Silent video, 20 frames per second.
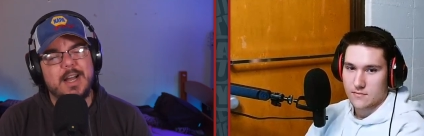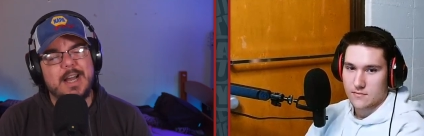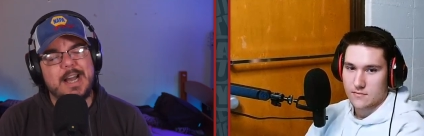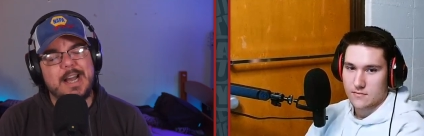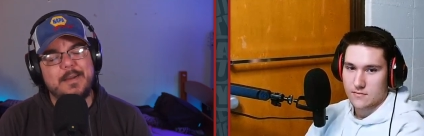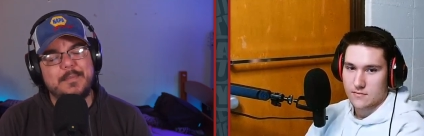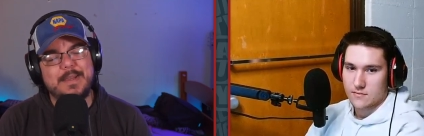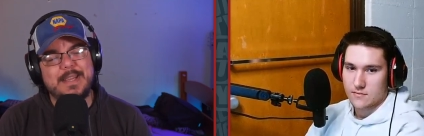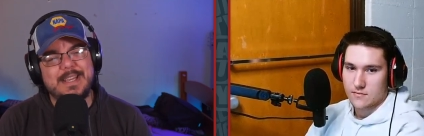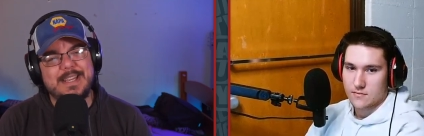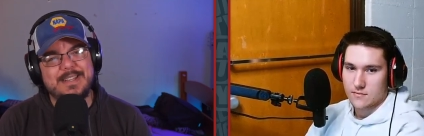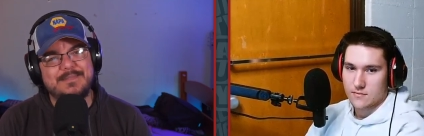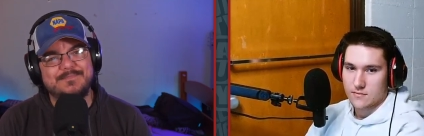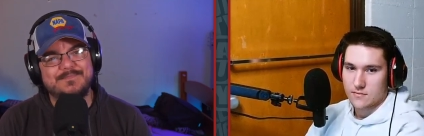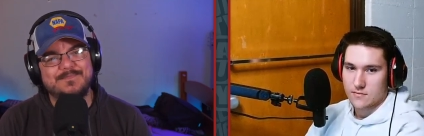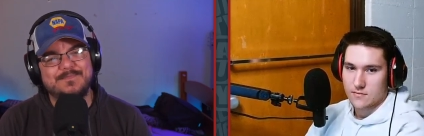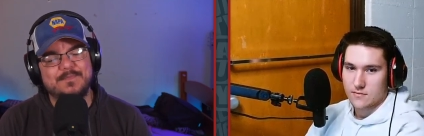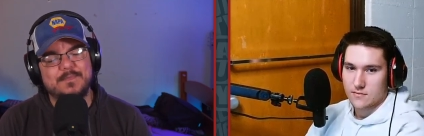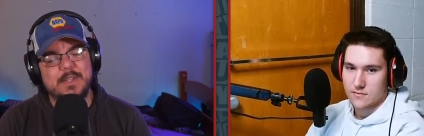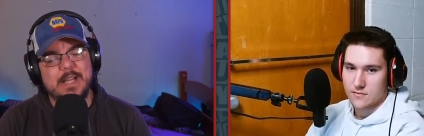Speaker 1: I
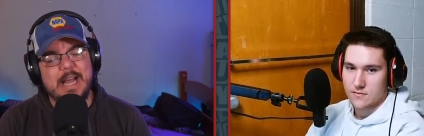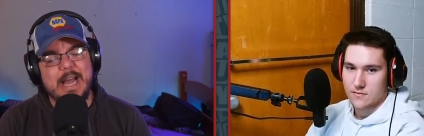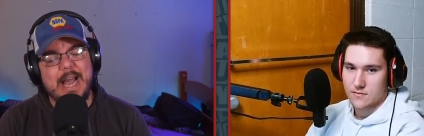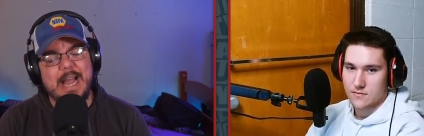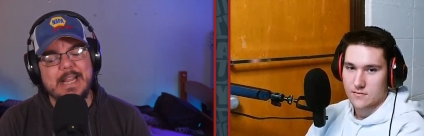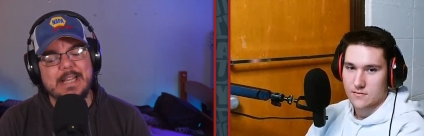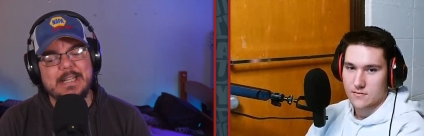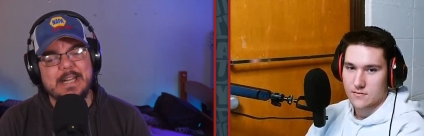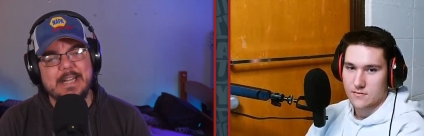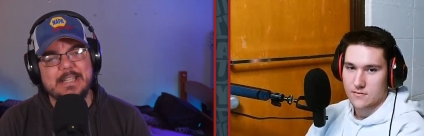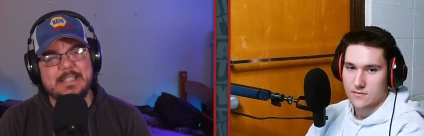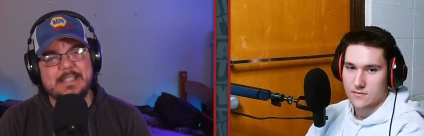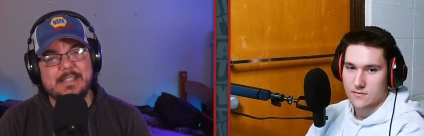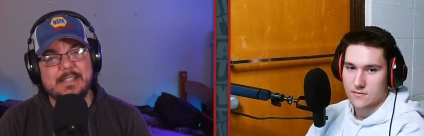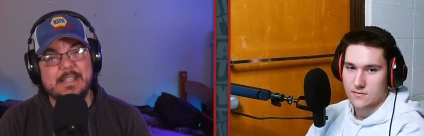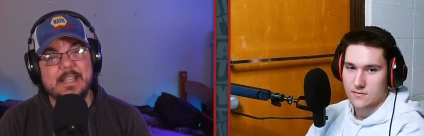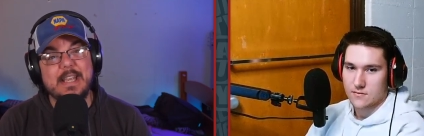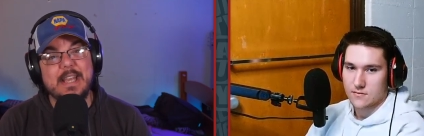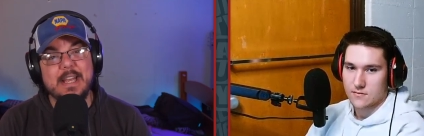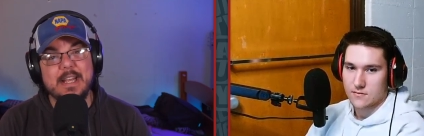mean, I
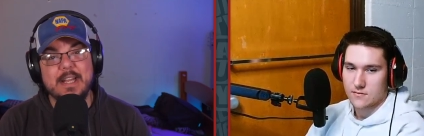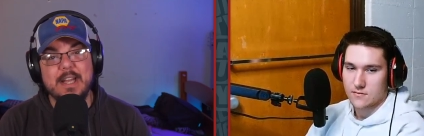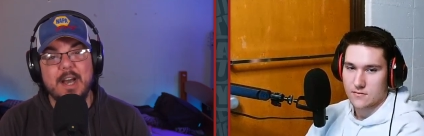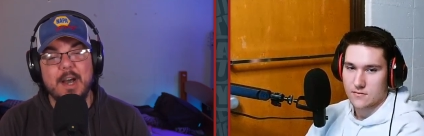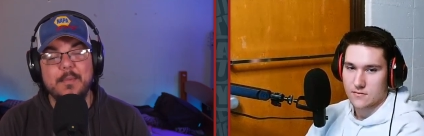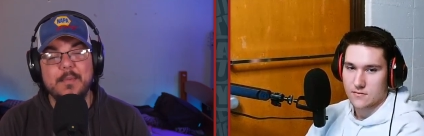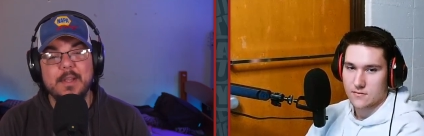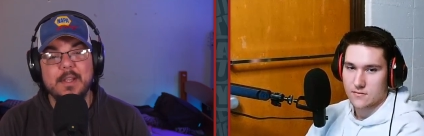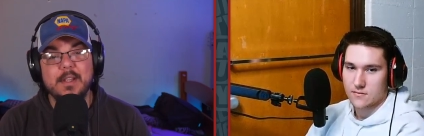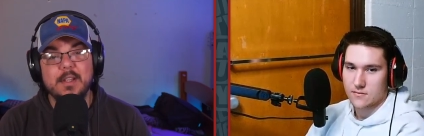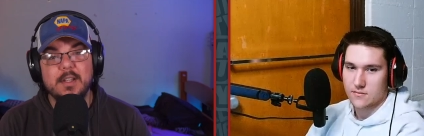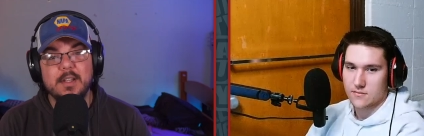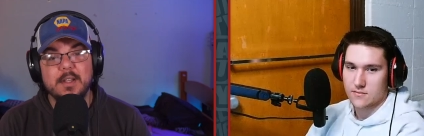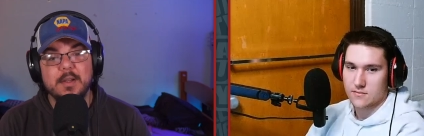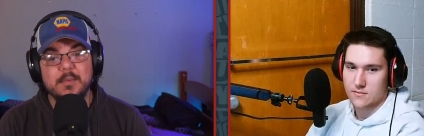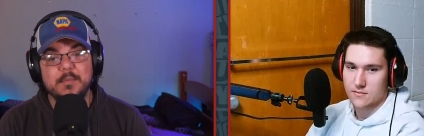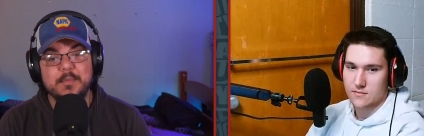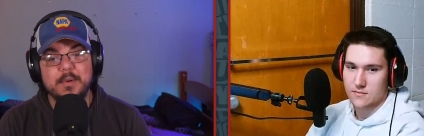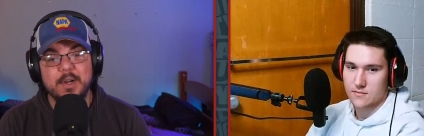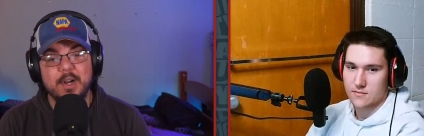see it coming,
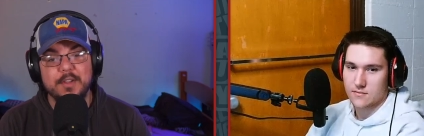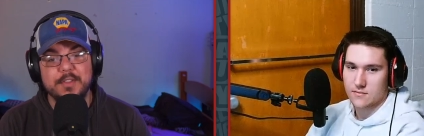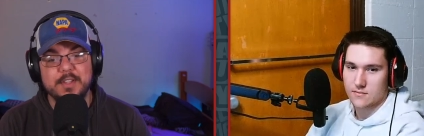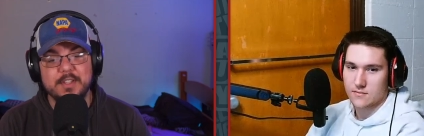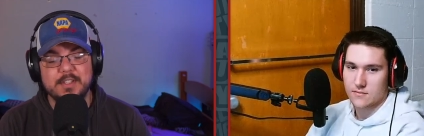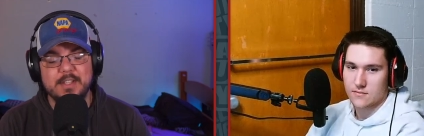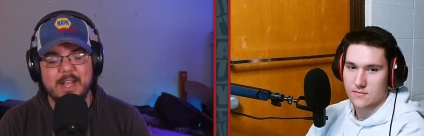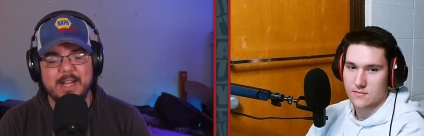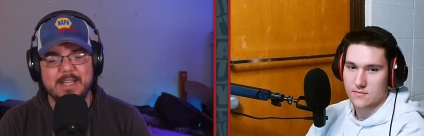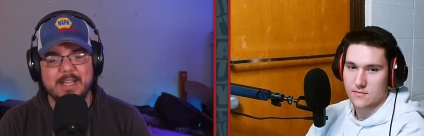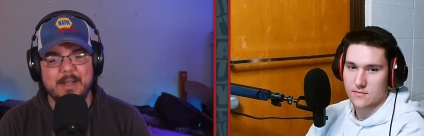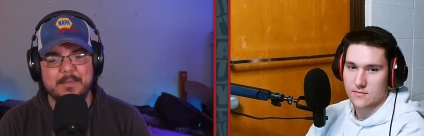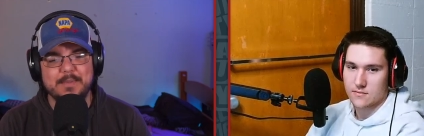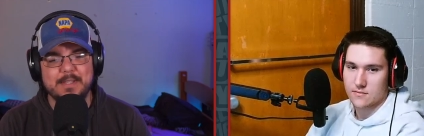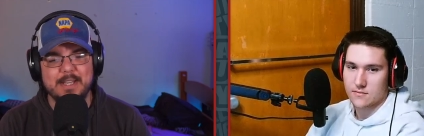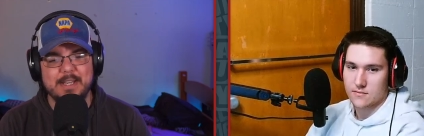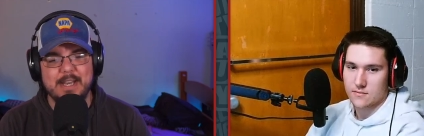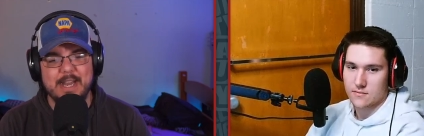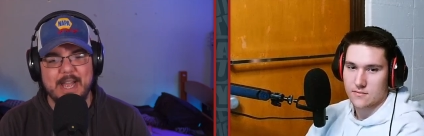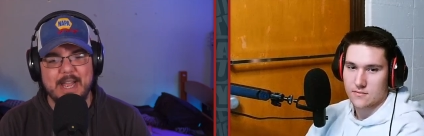but at the same time
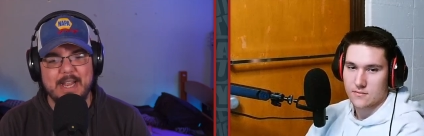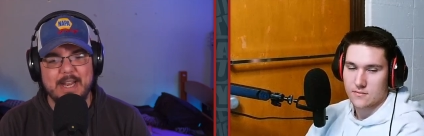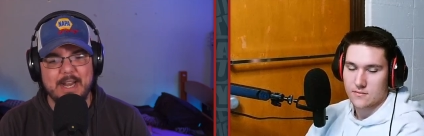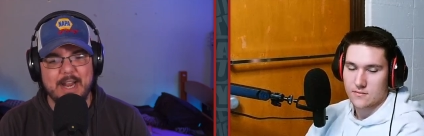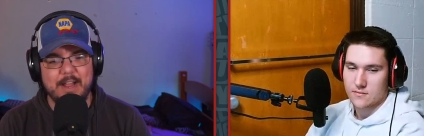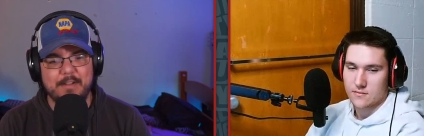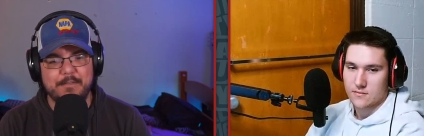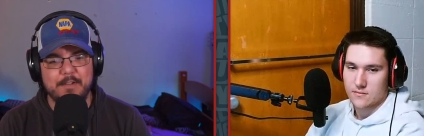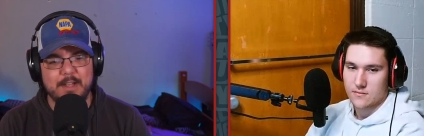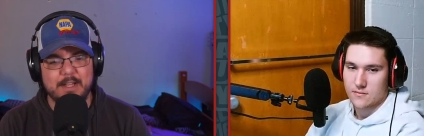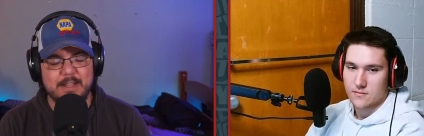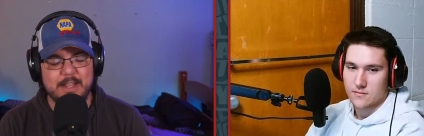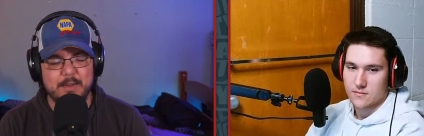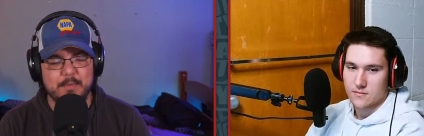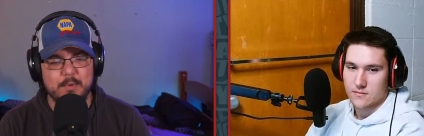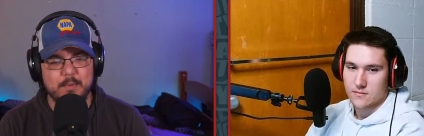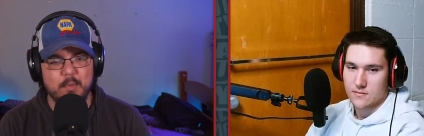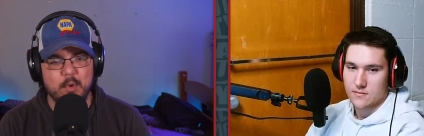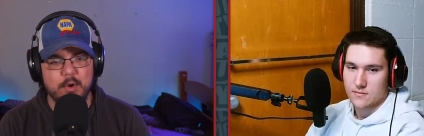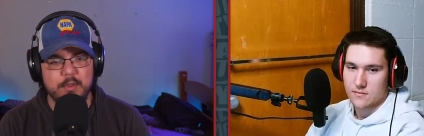tonight, I feel like they
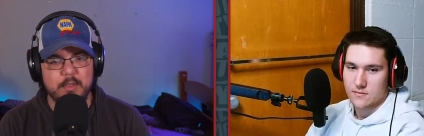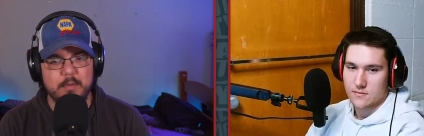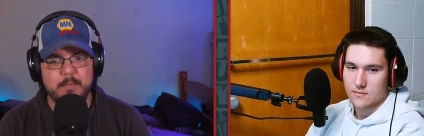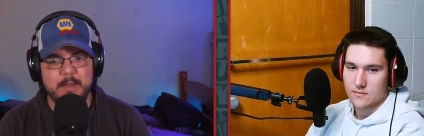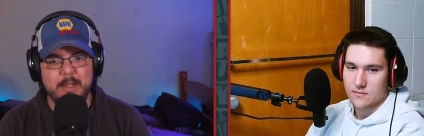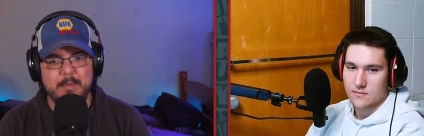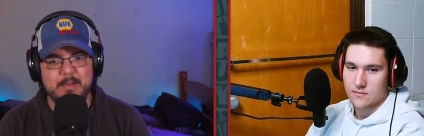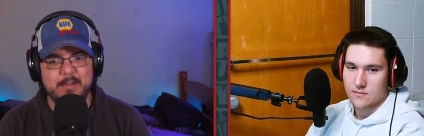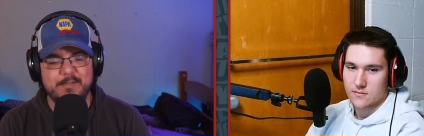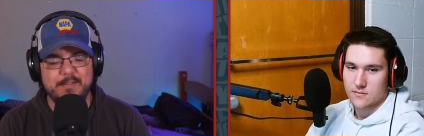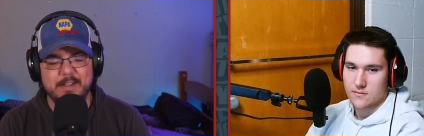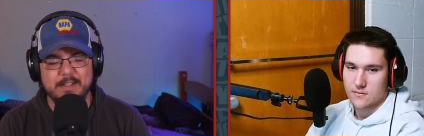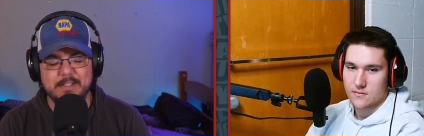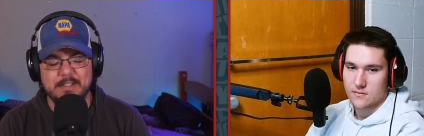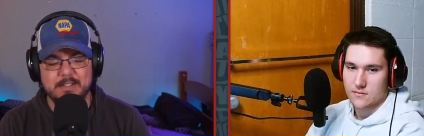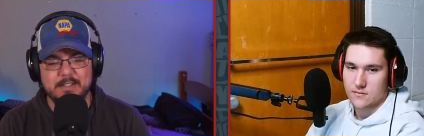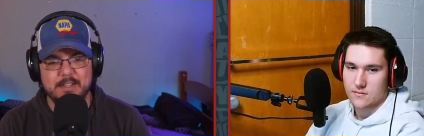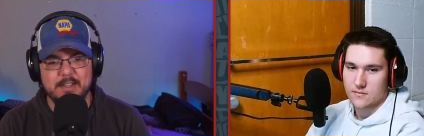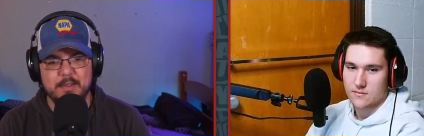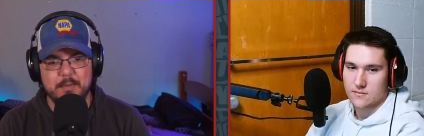were more of the baby
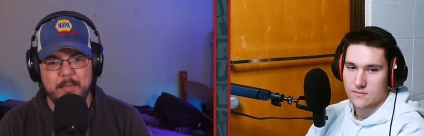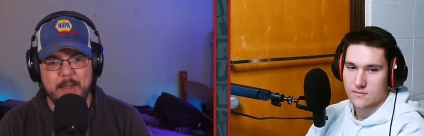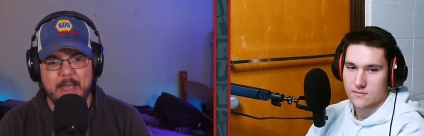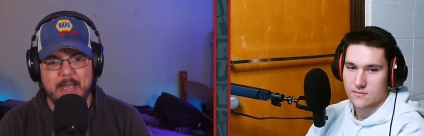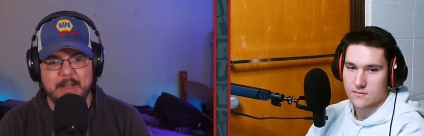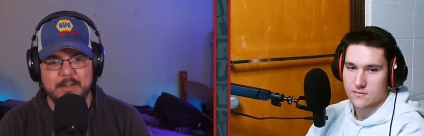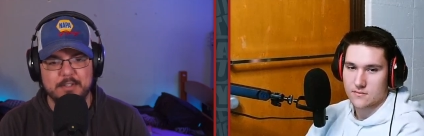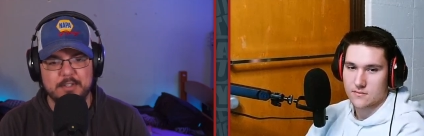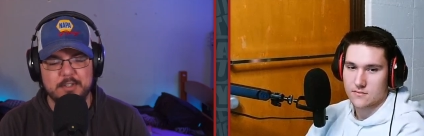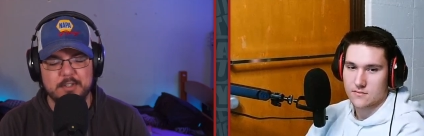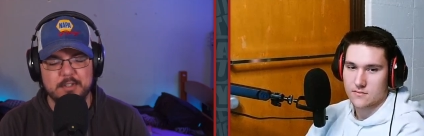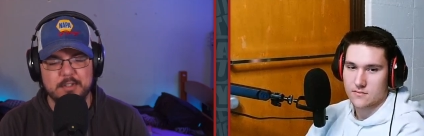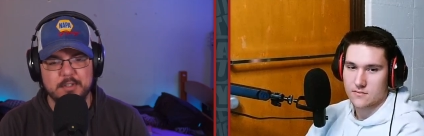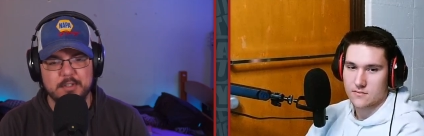faces in the match.